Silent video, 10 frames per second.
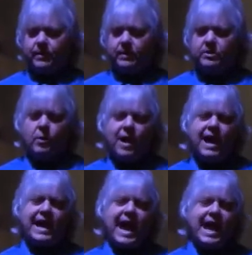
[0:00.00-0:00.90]
So
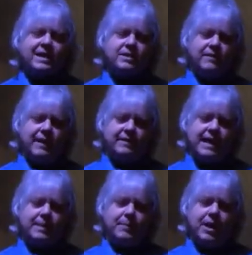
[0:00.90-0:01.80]
I activate
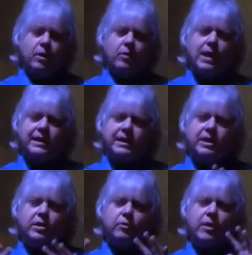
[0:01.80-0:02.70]
that power right
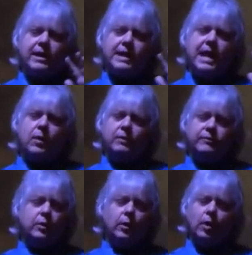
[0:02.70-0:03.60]
here and right now
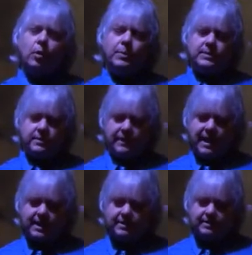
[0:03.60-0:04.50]
if you're open to
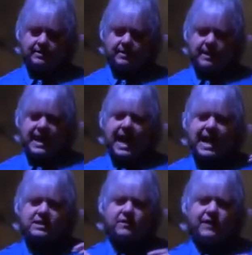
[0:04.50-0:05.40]
that.
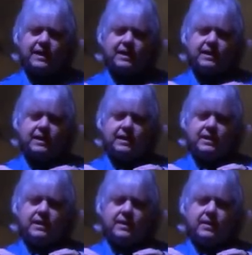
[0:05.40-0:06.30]
Activating
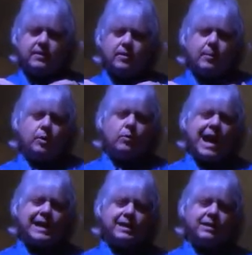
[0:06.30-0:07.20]
the
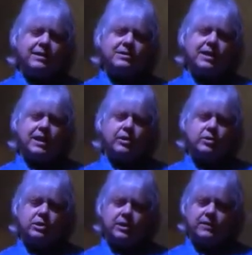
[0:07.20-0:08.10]
miraculous
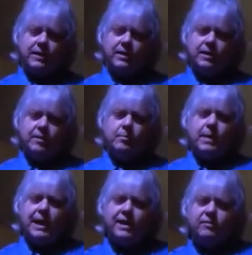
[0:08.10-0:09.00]
energy that
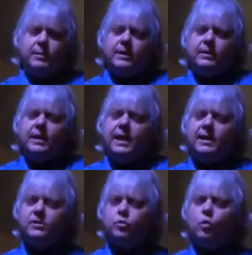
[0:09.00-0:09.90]
may have been
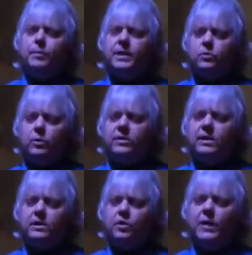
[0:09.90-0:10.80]
laying dormant
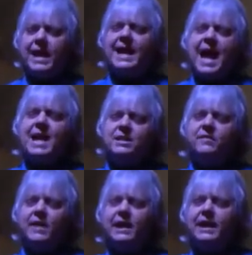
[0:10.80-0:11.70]
within you and
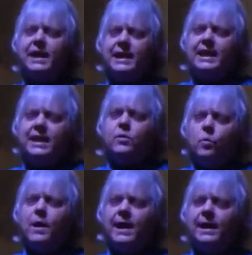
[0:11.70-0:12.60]
activating it in a
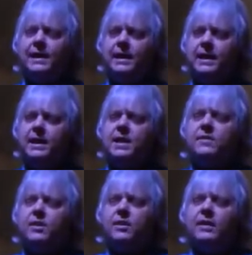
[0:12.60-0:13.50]
way
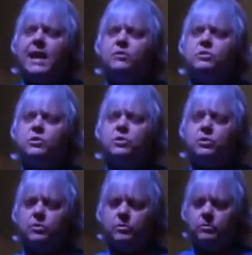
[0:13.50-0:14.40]
that allows you